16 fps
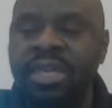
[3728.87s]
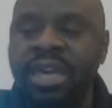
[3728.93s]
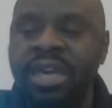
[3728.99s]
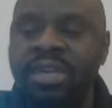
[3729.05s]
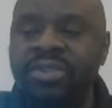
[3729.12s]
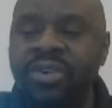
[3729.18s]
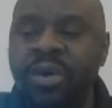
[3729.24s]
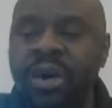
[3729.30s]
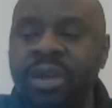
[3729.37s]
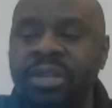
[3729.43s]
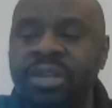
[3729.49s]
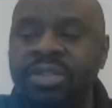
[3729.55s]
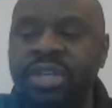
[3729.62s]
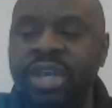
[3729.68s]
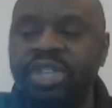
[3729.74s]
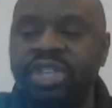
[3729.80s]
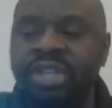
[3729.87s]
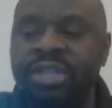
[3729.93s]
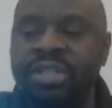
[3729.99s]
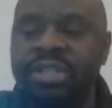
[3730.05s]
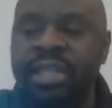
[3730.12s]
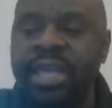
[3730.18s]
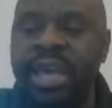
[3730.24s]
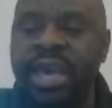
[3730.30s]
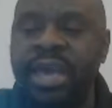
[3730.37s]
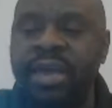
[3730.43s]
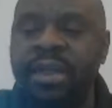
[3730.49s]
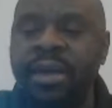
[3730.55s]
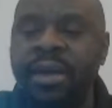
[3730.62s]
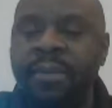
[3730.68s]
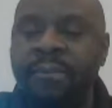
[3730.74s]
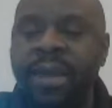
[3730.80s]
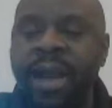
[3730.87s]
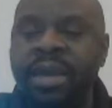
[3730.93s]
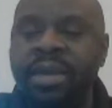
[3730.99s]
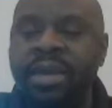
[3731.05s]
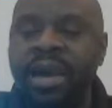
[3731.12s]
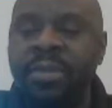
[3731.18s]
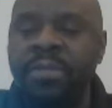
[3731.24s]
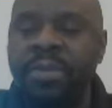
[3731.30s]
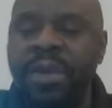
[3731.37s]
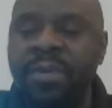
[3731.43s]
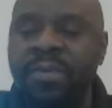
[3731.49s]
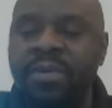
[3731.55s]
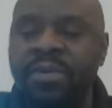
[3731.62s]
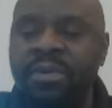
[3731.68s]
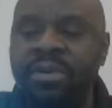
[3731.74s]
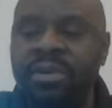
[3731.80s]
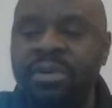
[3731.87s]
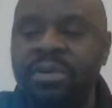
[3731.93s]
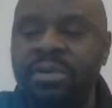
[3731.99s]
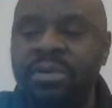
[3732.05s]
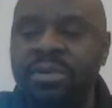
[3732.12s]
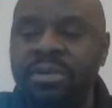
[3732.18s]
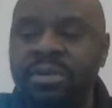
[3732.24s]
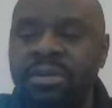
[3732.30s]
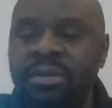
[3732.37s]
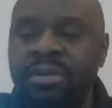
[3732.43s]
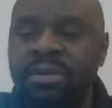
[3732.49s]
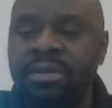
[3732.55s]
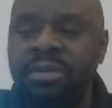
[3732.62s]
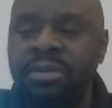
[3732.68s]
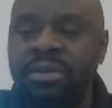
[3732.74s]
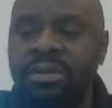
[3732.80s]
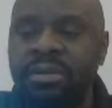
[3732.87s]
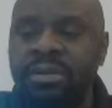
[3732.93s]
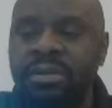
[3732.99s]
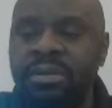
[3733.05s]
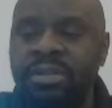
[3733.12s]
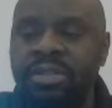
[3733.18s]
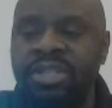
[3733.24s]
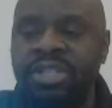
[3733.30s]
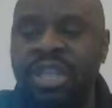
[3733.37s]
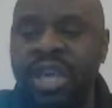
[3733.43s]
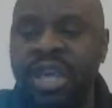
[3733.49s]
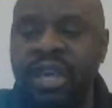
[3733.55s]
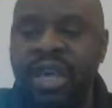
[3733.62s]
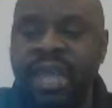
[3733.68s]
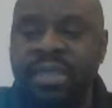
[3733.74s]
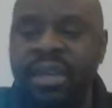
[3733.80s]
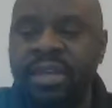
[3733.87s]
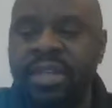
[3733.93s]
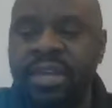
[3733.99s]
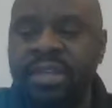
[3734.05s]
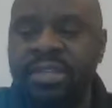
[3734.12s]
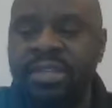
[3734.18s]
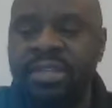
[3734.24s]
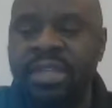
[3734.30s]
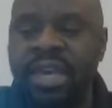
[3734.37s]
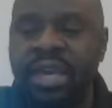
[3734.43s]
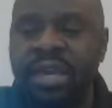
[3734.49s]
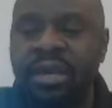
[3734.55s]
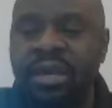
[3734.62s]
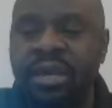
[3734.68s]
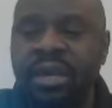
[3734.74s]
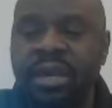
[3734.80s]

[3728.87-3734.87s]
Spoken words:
These organizations led by young people, SNCC, I think that's SNCC,